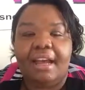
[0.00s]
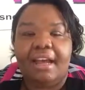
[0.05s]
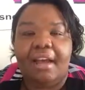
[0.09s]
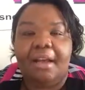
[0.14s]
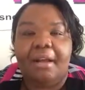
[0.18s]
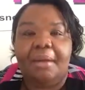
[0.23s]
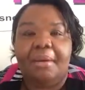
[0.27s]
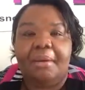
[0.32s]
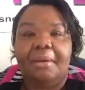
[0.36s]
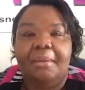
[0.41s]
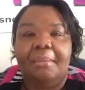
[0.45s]

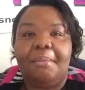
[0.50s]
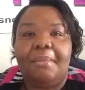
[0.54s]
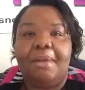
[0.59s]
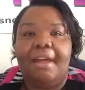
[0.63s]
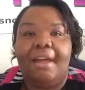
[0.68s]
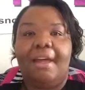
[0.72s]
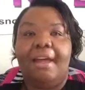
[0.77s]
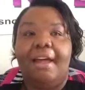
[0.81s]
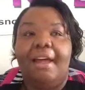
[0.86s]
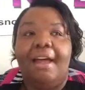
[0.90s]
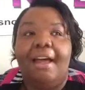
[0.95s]

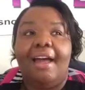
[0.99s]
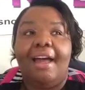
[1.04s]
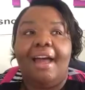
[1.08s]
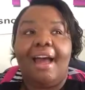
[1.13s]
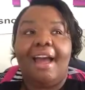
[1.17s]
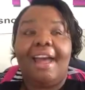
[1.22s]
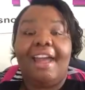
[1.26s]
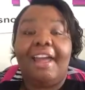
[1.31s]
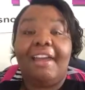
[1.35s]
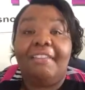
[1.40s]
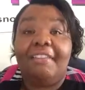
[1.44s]

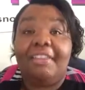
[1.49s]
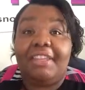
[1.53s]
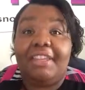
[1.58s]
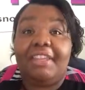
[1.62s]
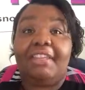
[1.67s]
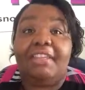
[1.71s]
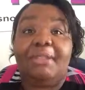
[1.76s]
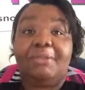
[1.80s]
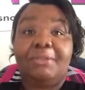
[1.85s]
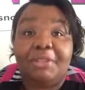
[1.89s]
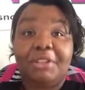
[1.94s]
I have to
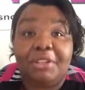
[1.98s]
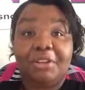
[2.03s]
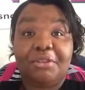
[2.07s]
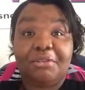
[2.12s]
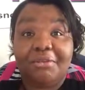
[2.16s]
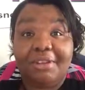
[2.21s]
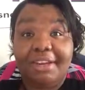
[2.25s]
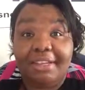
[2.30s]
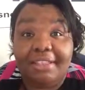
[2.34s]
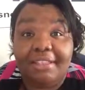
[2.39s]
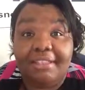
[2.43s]
get them to
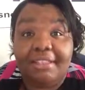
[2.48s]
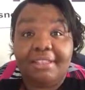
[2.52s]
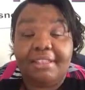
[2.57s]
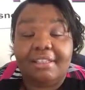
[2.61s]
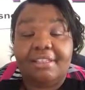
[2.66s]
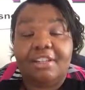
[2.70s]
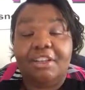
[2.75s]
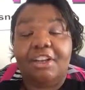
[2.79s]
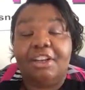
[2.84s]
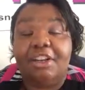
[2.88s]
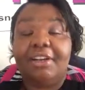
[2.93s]
correct it
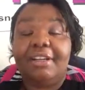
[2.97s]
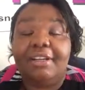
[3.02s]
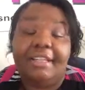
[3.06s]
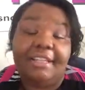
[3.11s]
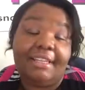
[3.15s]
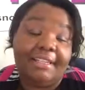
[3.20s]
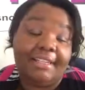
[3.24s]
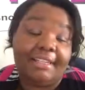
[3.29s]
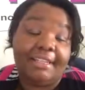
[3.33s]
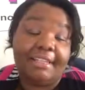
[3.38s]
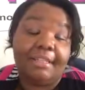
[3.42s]
because
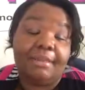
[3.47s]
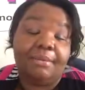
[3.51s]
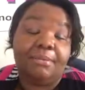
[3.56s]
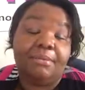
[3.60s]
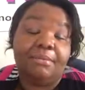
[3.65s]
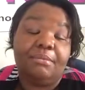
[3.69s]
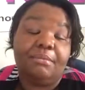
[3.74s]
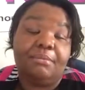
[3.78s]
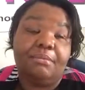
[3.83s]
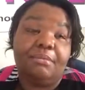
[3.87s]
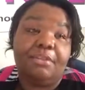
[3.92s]
currently it says
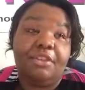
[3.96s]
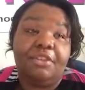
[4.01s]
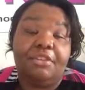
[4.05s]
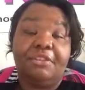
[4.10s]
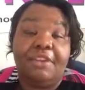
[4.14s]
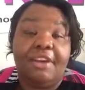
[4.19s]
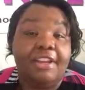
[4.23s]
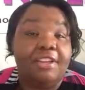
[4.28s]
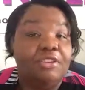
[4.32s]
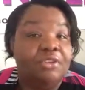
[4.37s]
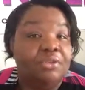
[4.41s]
I'm
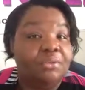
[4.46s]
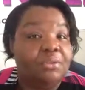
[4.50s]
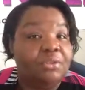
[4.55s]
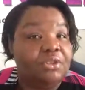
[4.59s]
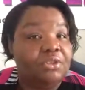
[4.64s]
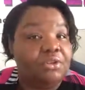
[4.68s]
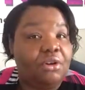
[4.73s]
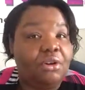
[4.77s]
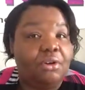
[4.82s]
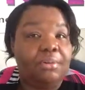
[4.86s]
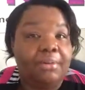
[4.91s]
certified in Zumba
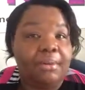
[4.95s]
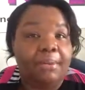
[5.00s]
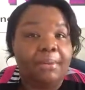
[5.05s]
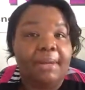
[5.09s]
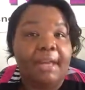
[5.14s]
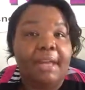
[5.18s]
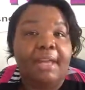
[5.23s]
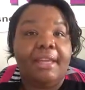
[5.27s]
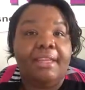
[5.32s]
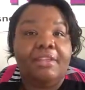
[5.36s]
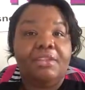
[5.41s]
Strong, but I'm not.